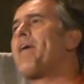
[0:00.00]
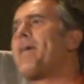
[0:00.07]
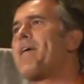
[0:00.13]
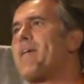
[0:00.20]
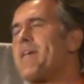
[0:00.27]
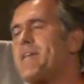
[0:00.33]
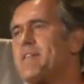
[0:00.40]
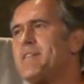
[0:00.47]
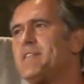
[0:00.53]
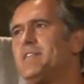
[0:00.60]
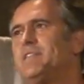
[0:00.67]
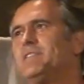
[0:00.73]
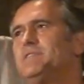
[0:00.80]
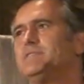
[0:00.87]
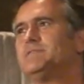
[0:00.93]
read two
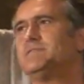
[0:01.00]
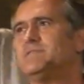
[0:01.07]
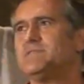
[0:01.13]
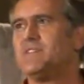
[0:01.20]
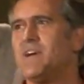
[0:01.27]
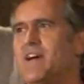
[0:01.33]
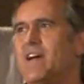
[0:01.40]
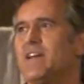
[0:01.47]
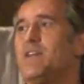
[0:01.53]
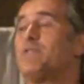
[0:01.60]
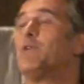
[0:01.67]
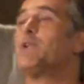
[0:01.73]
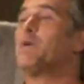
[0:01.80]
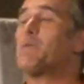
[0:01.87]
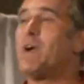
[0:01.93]
books in my whole life.
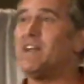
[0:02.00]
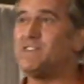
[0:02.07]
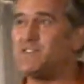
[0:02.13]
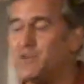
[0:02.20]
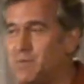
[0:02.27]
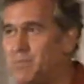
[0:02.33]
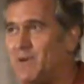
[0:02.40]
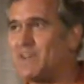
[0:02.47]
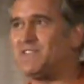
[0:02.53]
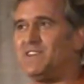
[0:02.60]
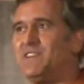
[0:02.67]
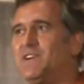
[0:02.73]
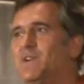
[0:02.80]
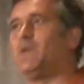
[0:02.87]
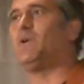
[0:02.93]
You've only read two books
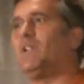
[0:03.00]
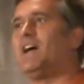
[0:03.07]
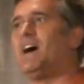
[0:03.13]
in your whole